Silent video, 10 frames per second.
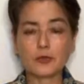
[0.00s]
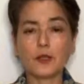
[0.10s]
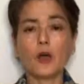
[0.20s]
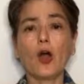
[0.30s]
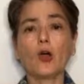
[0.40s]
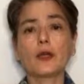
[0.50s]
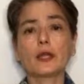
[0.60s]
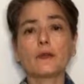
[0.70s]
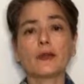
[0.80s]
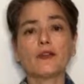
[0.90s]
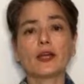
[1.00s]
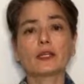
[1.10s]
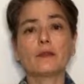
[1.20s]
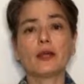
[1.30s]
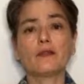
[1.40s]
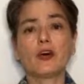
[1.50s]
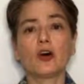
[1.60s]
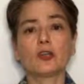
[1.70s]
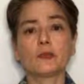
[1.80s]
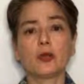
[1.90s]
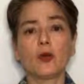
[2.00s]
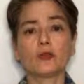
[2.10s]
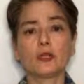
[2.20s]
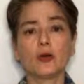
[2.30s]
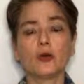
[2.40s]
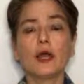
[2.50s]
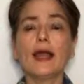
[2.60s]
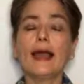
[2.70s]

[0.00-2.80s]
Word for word: The heart can be affected by the volume overload,